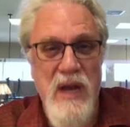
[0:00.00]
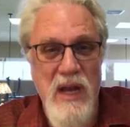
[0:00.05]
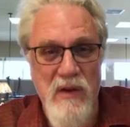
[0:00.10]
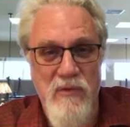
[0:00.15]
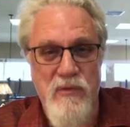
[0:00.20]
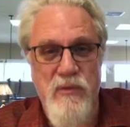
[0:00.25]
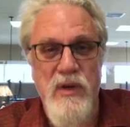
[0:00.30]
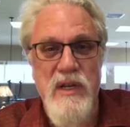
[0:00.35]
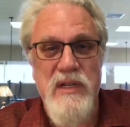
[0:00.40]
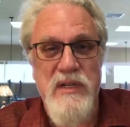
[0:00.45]

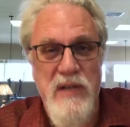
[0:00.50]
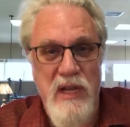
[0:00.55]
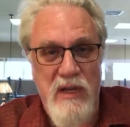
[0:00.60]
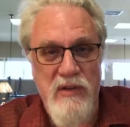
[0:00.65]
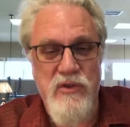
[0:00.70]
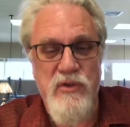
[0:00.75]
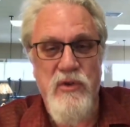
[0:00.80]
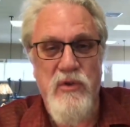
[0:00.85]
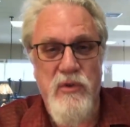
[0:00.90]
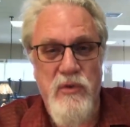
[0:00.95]
every
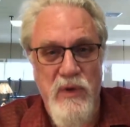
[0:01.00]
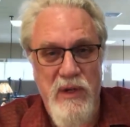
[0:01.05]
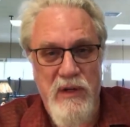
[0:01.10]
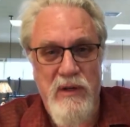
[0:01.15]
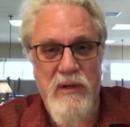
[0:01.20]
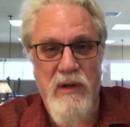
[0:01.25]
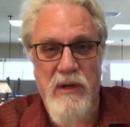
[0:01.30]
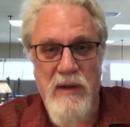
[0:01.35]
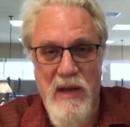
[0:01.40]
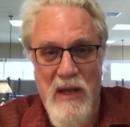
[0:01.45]
textual
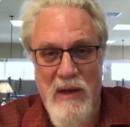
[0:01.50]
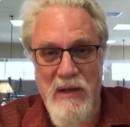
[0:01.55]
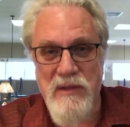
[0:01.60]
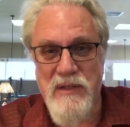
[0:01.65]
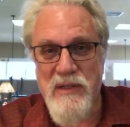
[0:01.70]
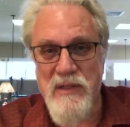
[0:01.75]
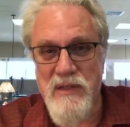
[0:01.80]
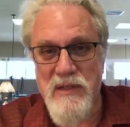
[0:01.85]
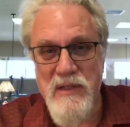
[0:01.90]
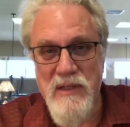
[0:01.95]
critical
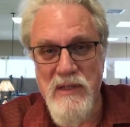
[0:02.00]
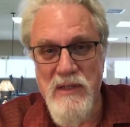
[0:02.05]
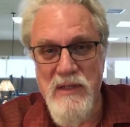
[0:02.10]
analysis,